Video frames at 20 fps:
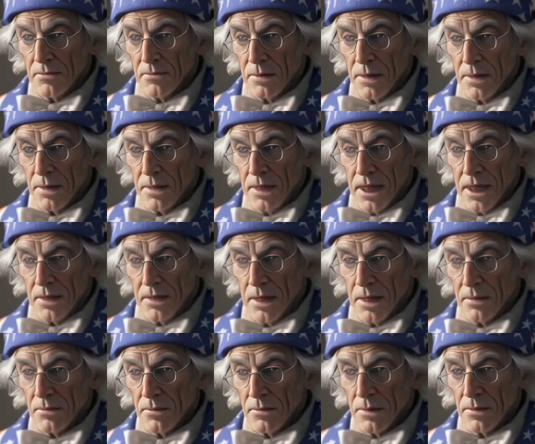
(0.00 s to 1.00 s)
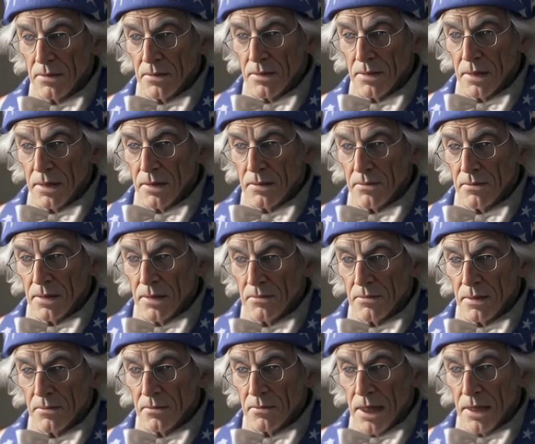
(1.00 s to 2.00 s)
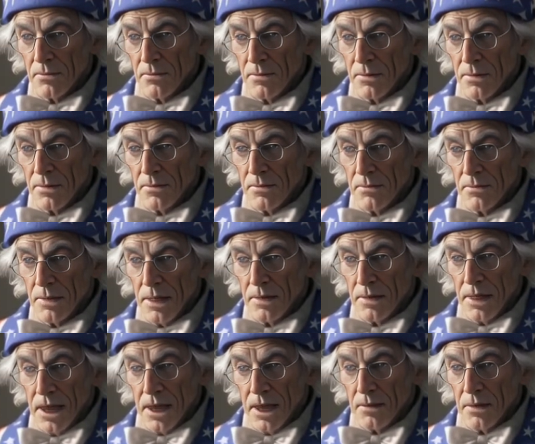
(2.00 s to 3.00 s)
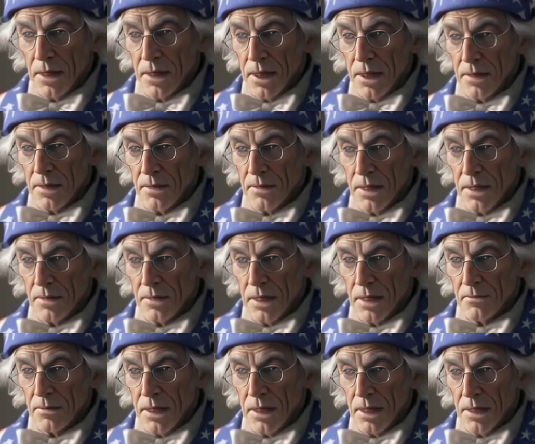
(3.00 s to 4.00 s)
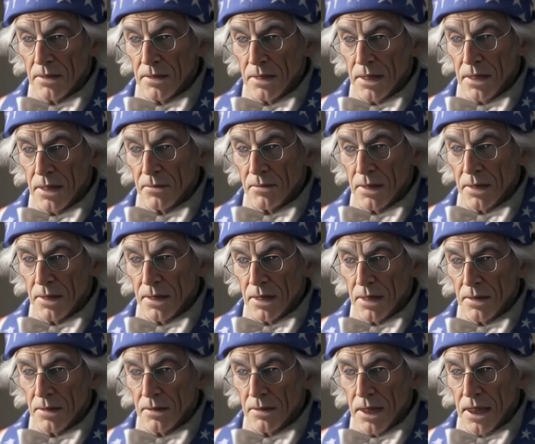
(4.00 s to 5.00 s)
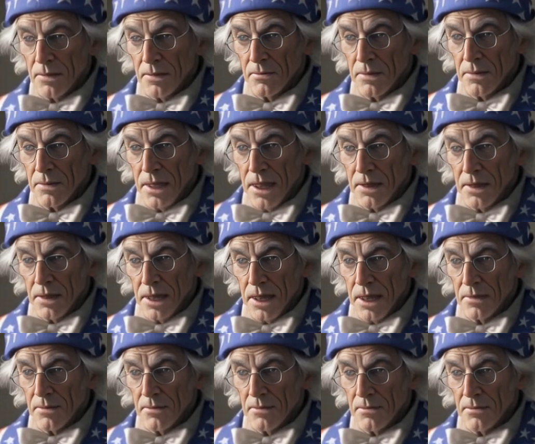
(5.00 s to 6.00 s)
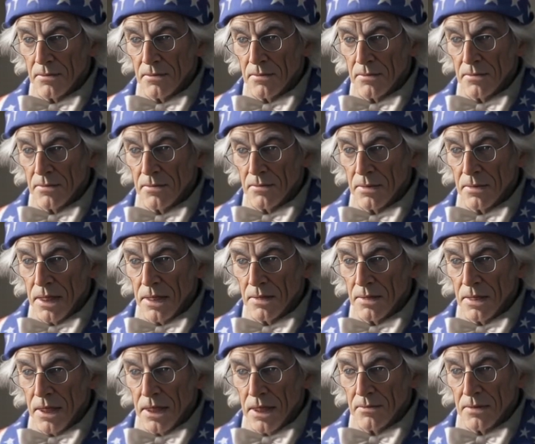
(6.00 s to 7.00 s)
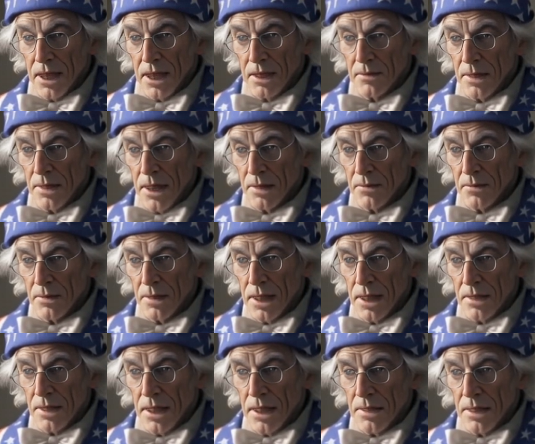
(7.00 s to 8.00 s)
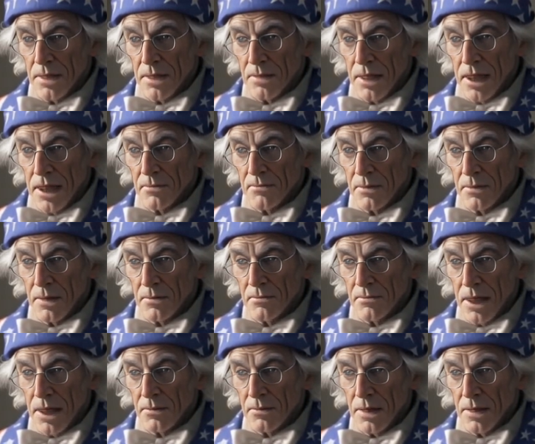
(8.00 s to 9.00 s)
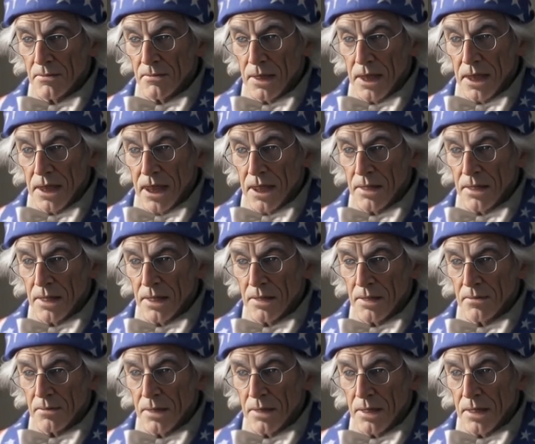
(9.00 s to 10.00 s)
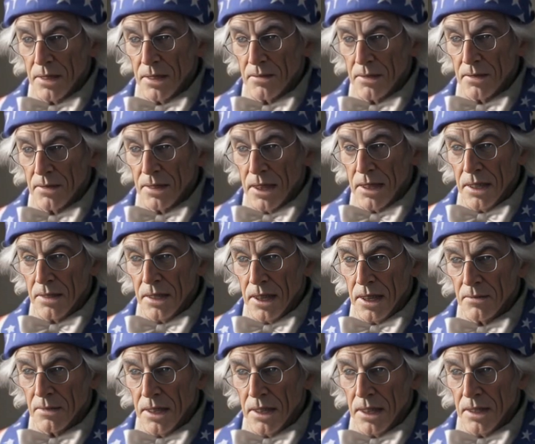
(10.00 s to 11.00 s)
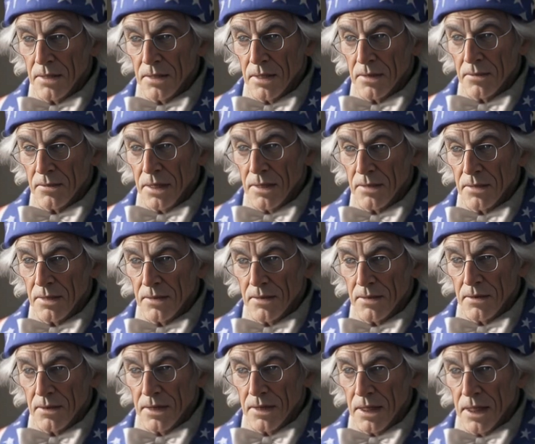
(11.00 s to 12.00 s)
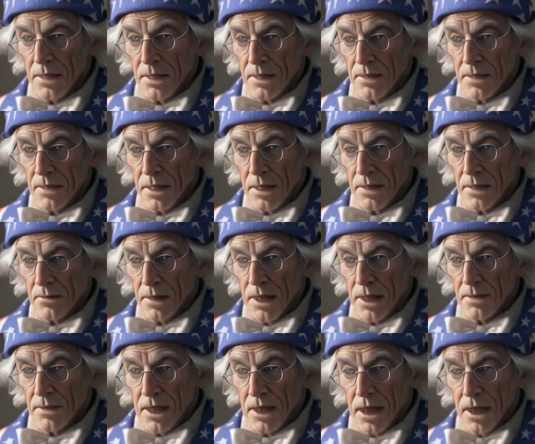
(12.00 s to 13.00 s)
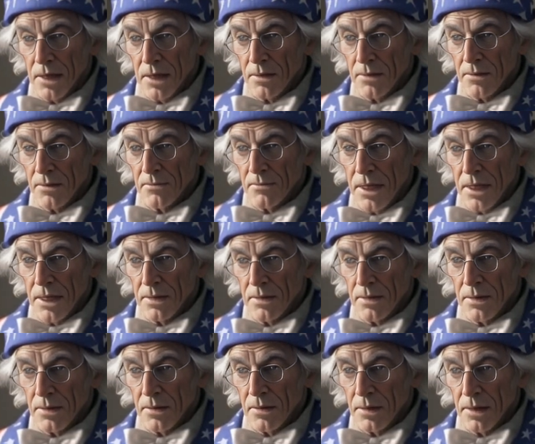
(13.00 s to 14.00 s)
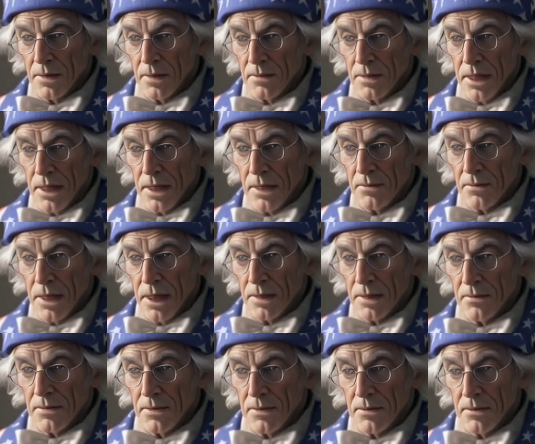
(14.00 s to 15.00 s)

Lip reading: emerged as the world's sole superpower, leaving it without a significant geopolitical adversary. This shift in power dynamics had profound implications for the use of economic instruments, such as the U.S. dollar, as tool of statecraft,